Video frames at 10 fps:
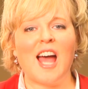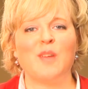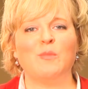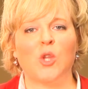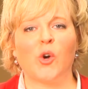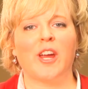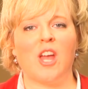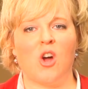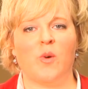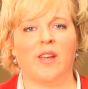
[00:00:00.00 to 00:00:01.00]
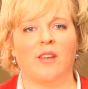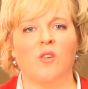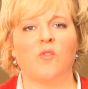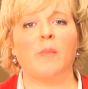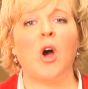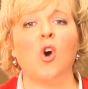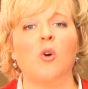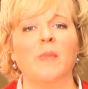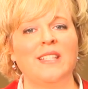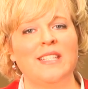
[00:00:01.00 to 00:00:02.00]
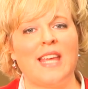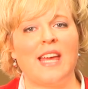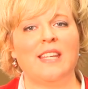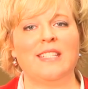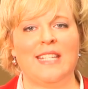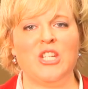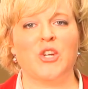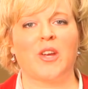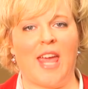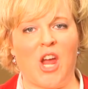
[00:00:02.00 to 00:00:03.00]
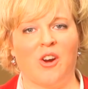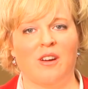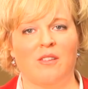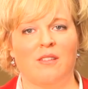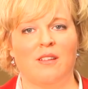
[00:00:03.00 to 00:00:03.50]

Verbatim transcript: I'm Laurie Owen from Home Instead Senior Care.